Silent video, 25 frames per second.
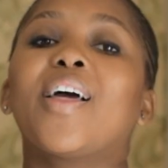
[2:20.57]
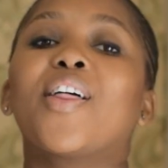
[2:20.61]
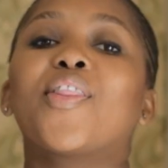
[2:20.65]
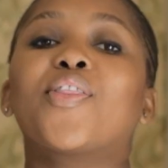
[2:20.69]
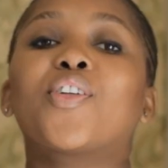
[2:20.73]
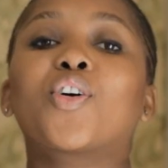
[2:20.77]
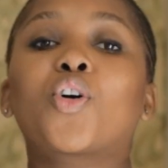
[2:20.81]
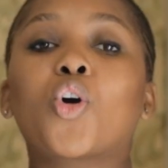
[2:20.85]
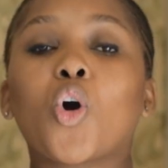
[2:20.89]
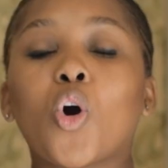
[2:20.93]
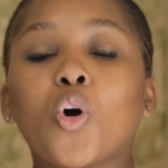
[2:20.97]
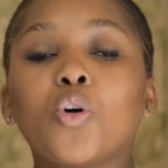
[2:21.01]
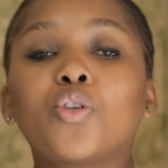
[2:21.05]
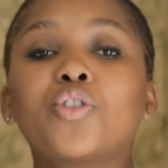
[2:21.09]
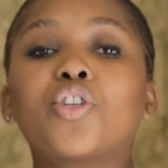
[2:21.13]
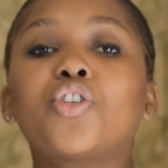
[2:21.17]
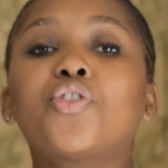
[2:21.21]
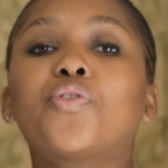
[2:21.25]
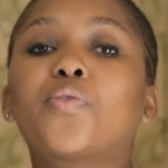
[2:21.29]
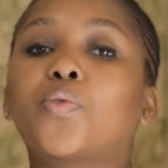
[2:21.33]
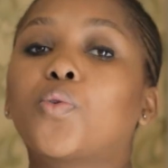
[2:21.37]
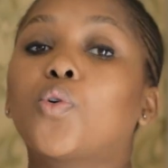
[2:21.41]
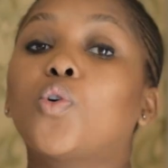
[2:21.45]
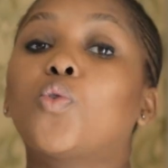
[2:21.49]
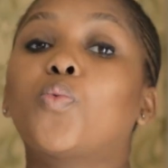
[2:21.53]
The
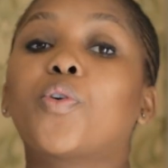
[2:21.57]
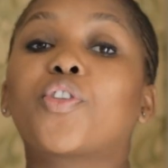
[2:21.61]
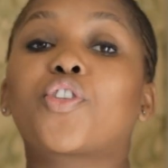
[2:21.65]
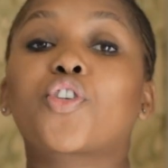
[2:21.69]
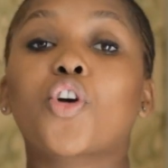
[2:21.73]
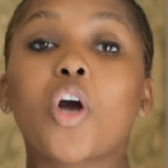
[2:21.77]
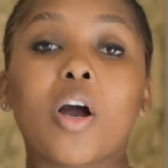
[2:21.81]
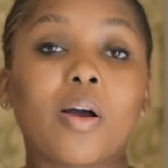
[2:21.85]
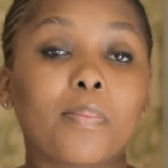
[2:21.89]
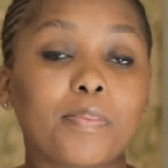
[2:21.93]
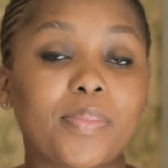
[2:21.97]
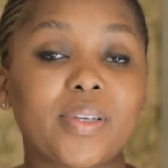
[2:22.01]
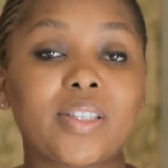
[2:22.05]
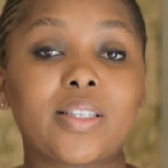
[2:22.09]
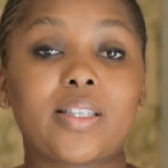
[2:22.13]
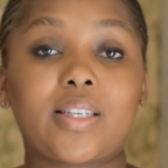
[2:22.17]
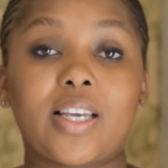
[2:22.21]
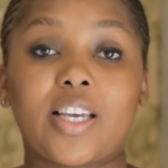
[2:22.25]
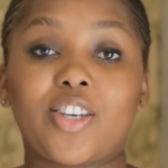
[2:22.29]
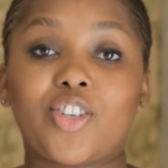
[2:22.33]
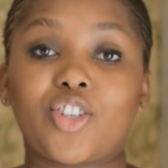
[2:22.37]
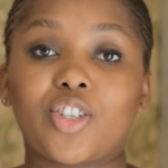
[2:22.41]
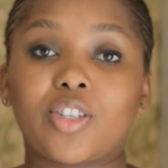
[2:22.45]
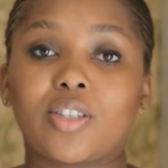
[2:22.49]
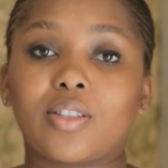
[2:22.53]
golden rule with
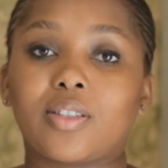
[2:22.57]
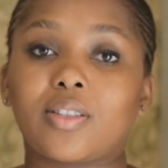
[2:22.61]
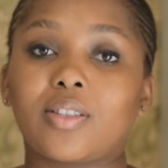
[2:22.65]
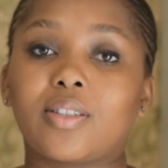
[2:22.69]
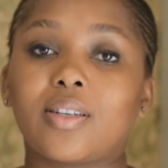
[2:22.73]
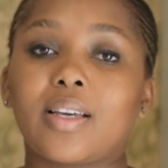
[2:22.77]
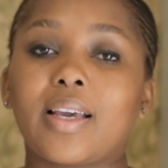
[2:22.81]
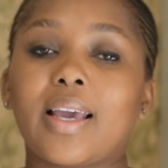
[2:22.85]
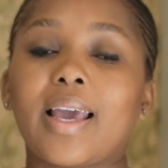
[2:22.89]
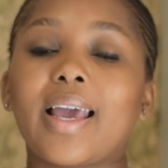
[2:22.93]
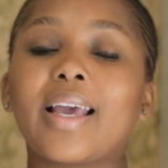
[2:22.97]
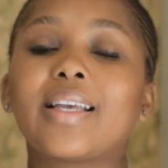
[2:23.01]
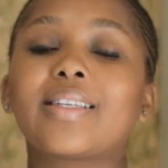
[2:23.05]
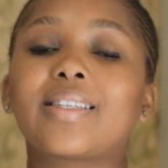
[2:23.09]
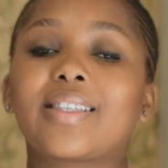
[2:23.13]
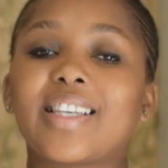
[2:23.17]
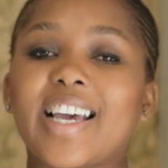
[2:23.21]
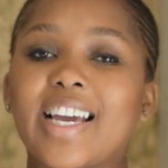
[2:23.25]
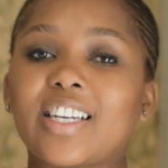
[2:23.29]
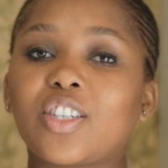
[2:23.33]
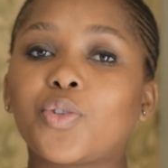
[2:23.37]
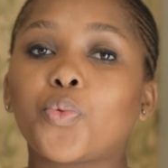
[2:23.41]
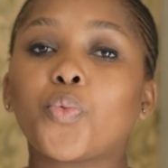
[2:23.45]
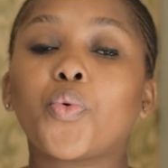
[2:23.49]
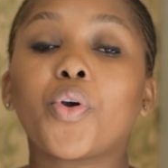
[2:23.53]
compensation is
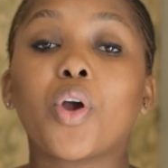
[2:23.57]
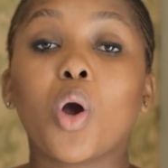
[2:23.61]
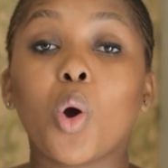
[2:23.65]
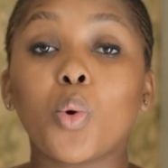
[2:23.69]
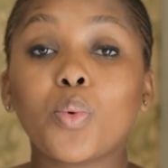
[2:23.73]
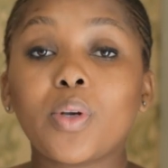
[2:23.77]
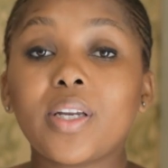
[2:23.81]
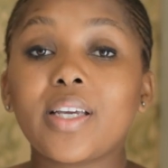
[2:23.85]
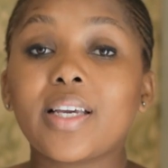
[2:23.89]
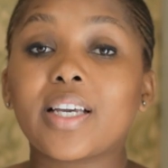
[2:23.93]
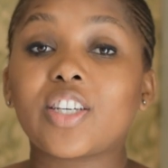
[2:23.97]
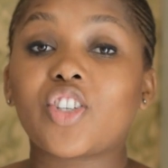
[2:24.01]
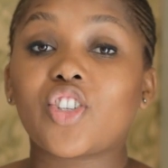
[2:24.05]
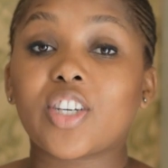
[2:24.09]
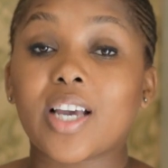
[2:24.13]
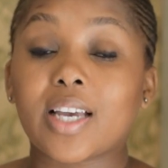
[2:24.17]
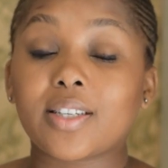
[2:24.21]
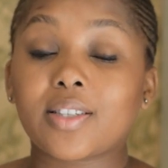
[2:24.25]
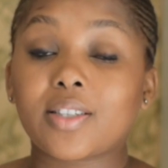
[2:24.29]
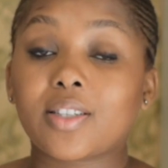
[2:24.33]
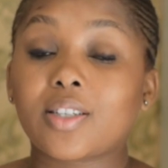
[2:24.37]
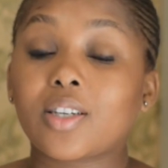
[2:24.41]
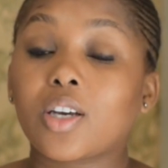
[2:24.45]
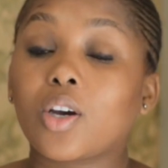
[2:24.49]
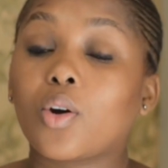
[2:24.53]
that we only
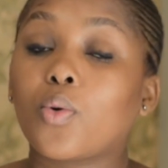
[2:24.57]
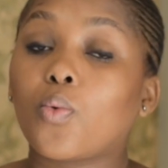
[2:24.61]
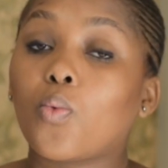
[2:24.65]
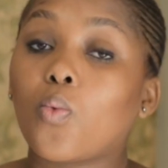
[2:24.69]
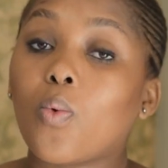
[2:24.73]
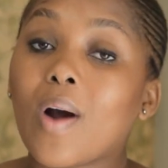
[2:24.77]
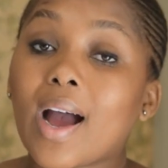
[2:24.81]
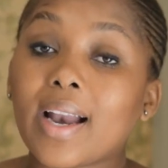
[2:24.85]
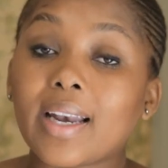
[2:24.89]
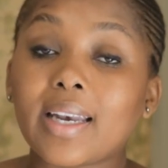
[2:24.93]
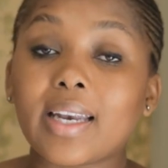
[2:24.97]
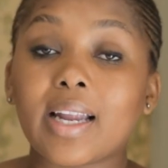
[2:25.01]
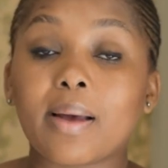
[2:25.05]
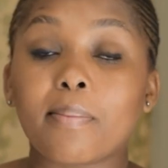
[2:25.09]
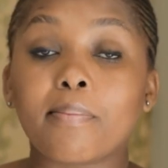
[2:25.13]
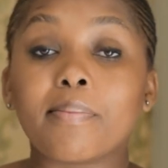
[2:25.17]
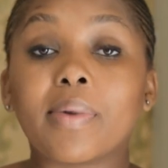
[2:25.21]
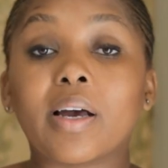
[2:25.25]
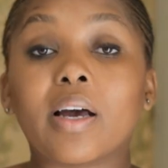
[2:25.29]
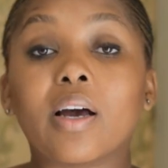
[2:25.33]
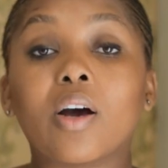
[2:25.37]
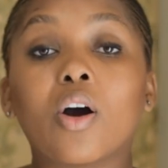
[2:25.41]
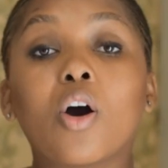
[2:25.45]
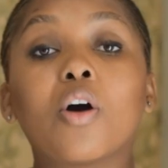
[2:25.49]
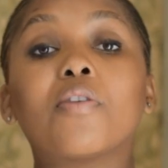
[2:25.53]
adjust one
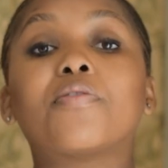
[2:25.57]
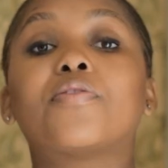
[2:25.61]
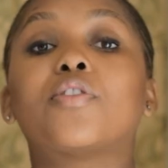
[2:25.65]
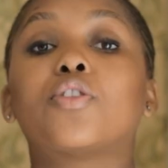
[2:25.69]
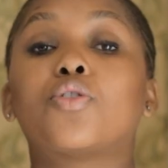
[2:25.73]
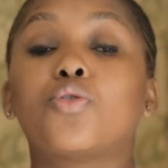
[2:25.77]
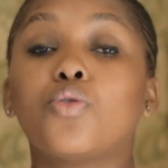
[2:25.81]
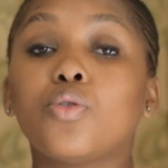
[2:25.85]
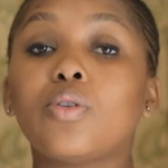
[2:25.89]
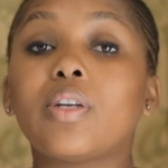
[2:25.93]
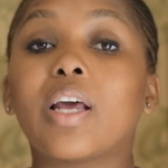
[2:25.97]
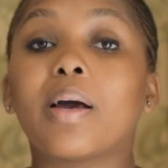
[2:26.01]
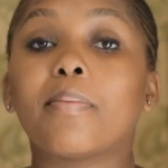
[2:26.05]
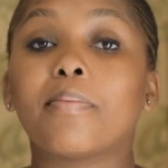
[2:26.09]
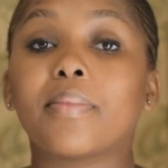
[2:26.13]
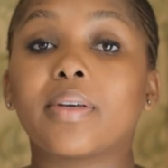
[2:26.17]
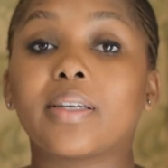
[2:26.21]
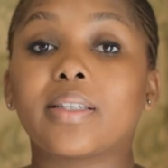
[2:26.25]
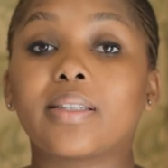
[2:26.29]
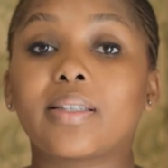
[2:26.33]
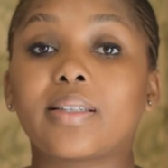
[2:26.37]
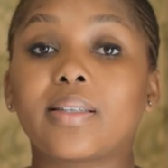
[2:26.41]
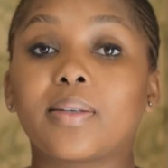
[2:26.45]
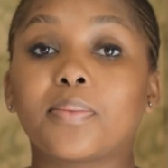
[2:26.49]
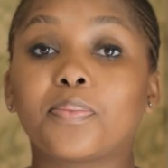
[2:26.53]
number of 2
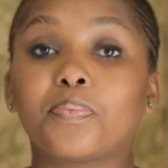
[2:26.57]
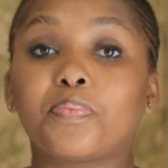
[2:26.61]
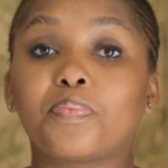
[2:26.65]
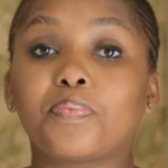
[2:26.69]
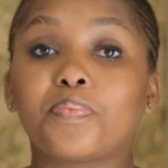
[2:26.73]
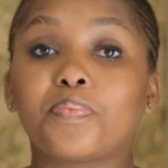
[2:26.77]
numbers.